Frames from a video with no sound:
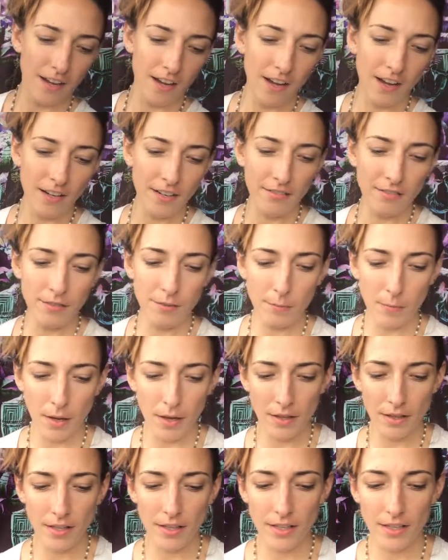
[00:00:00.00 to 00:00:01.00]
Anava
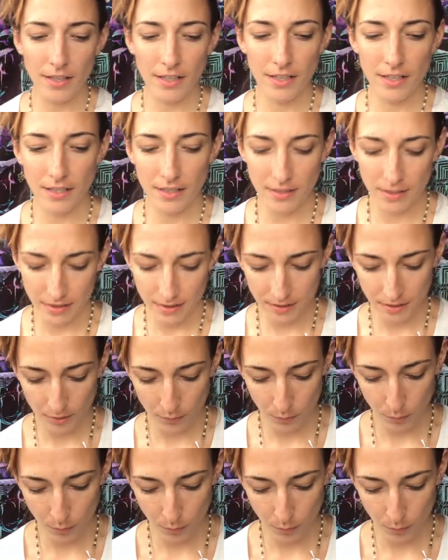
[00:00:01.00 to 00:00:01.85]
Mala is